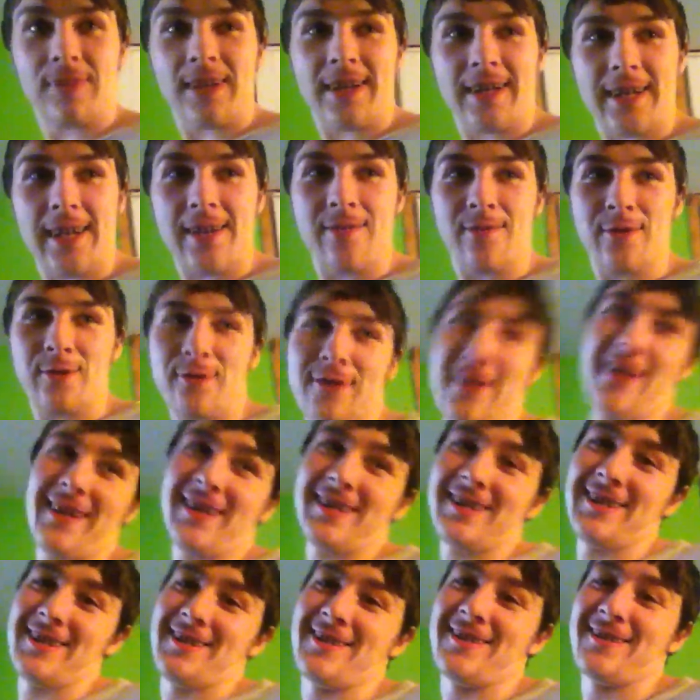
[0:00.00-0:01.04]
I gave you
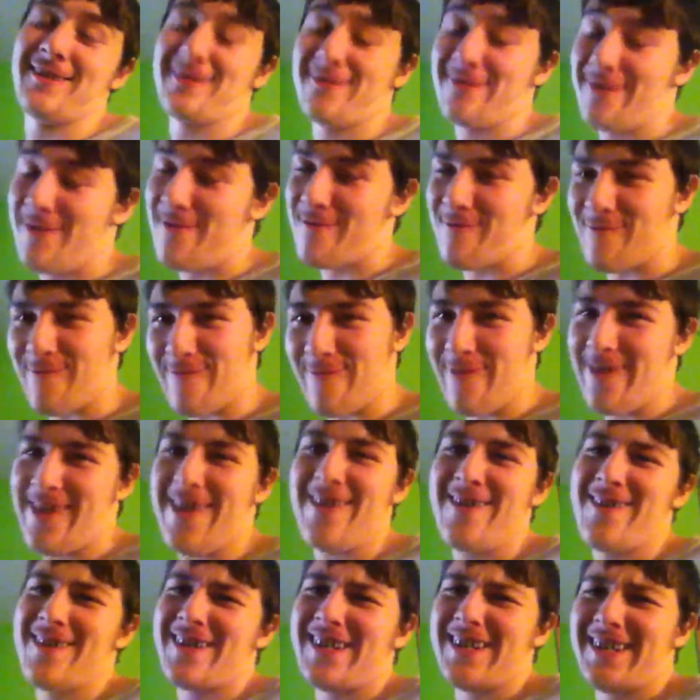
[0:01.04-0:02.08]
guys a
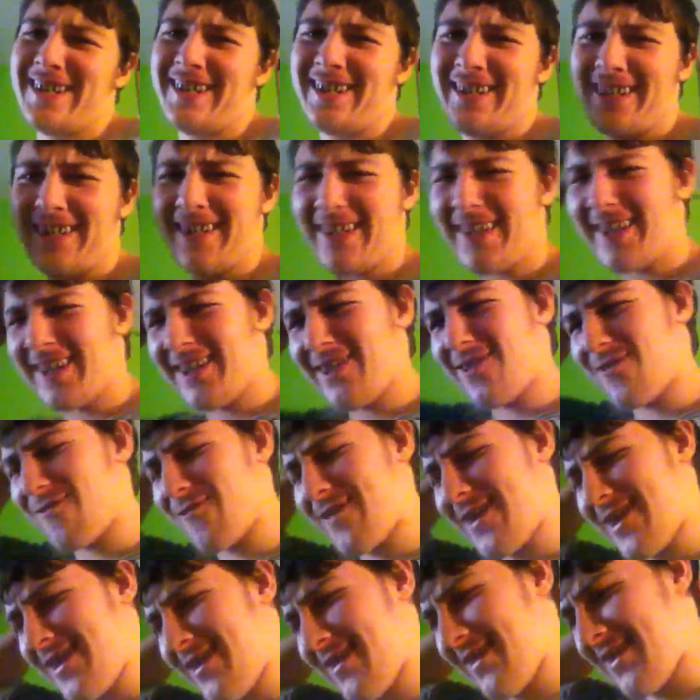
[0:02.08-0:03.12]
weird
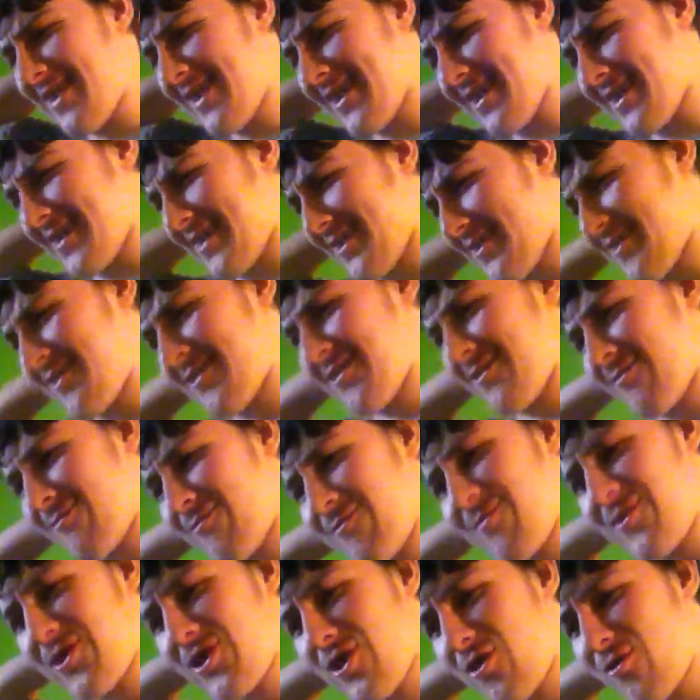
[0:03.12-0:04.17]
thing to
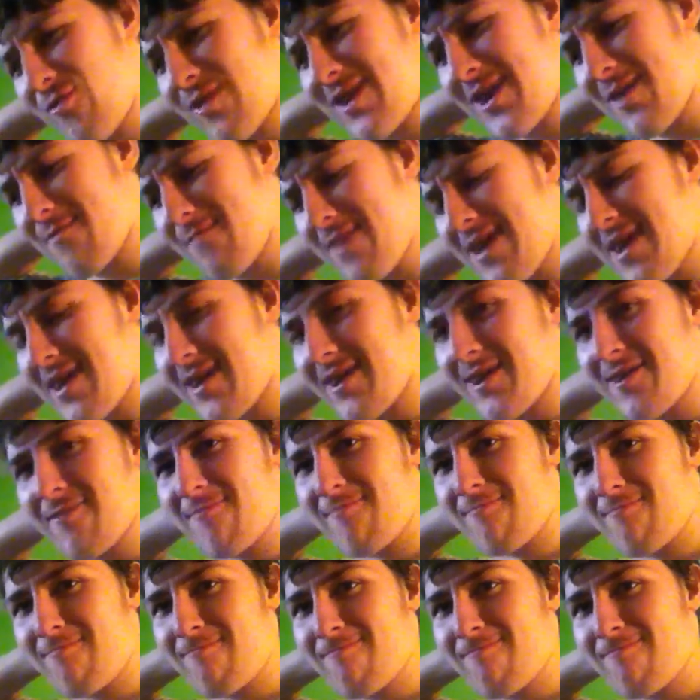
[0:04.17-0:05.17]
show what I meant.